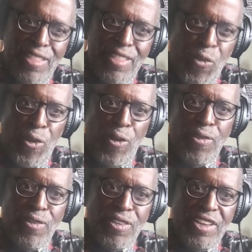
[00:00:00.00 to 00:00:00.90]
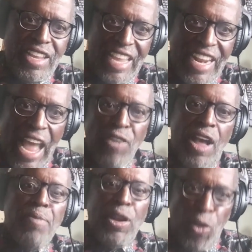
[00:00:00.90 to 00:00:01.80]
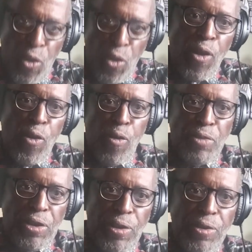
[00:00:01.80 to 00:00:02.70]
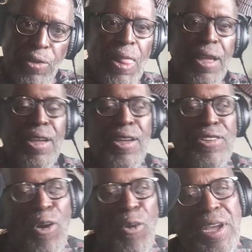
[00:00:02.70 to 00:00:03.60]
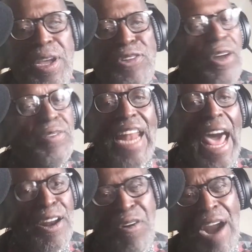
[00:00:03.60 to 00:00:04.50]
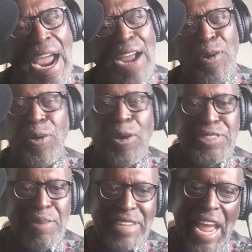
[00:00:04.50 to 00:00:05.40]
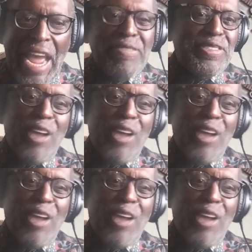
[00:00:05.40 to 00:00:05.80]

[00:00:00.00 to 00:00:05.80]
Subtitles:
the world, getting out, coming, going home, So we enjoyed it. There was a lot of crying going on sometimes.